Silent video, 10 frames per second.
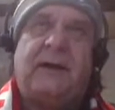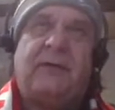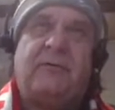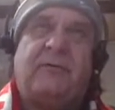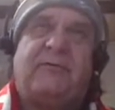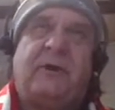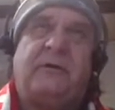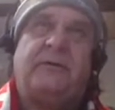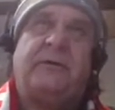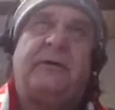
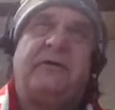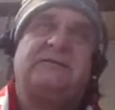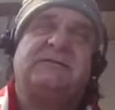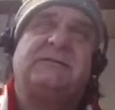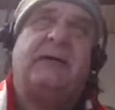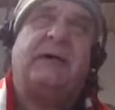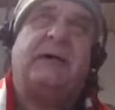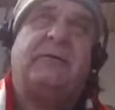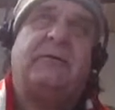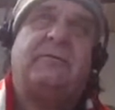overall earnings
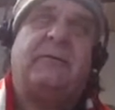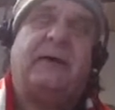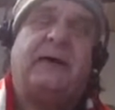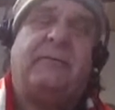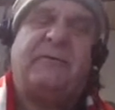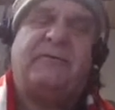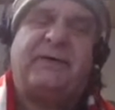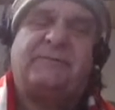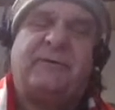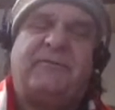or
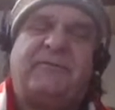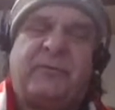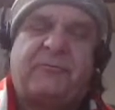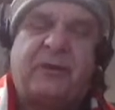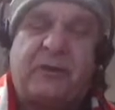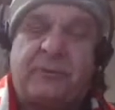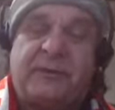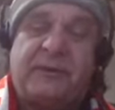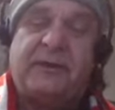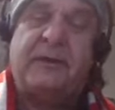investment from 300
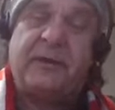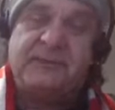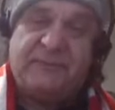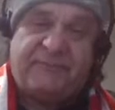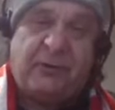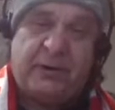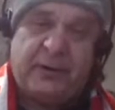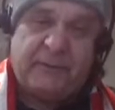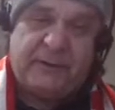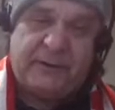million to
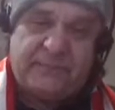400 million.